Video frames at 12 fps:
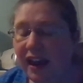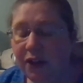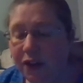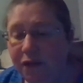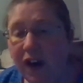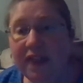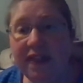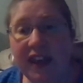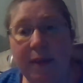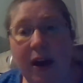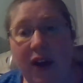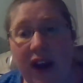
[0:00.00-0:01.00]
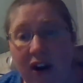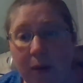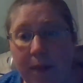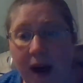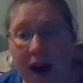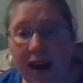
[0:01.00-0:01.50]
Now, the fun thing about
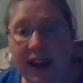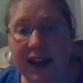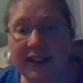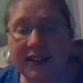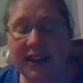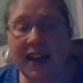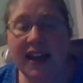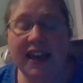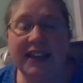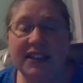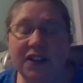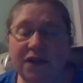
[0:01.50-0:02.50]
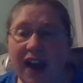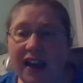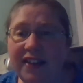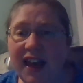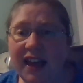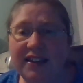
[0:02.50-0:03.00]
aeroponics is the
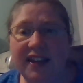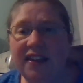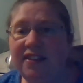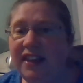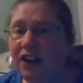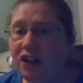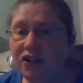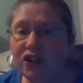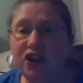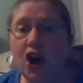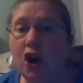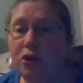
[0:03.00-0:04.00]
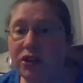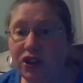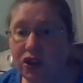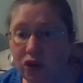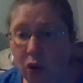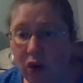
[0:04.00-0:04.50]
fact that there's no
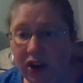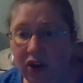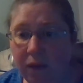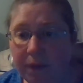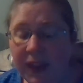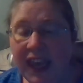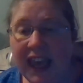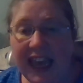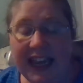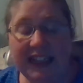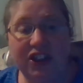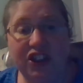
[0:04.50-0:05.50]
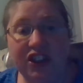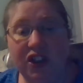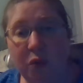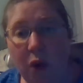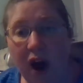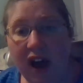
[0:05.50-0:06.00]
soil. It's just
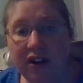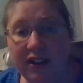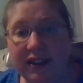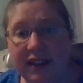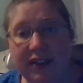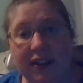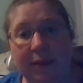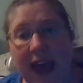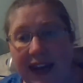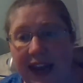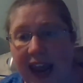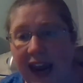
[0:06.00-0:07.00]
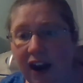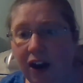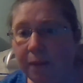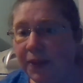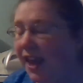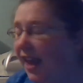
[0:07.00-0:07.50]
a water system and
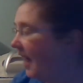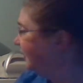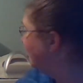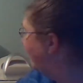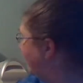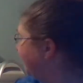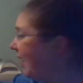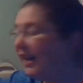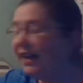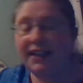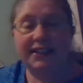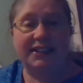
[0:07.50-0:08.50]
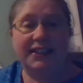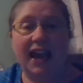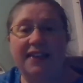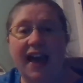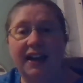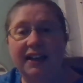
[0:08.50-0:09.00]
air. And so embedded
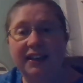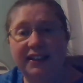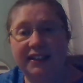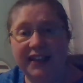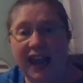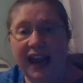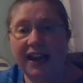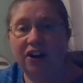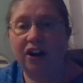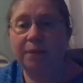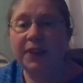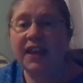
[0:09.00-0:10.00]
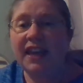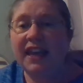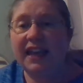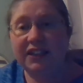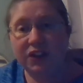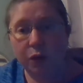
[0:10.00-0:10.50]
inside that container
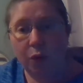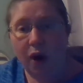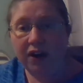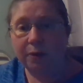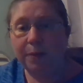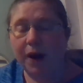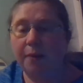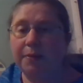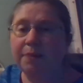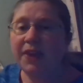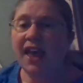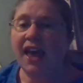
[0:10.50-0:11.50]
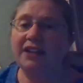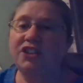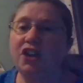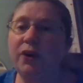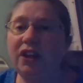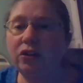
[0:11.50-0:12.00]
is a water pump. And
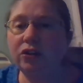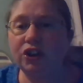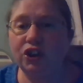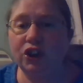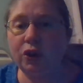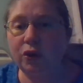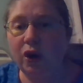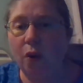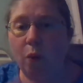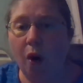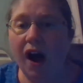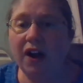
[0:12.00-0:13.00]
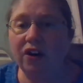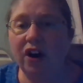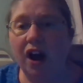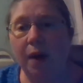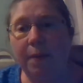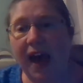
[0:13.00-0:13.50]
so it'll shoot
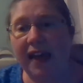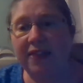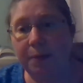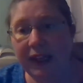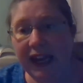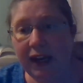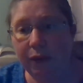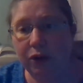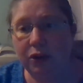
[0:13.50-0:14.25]
water up at the plant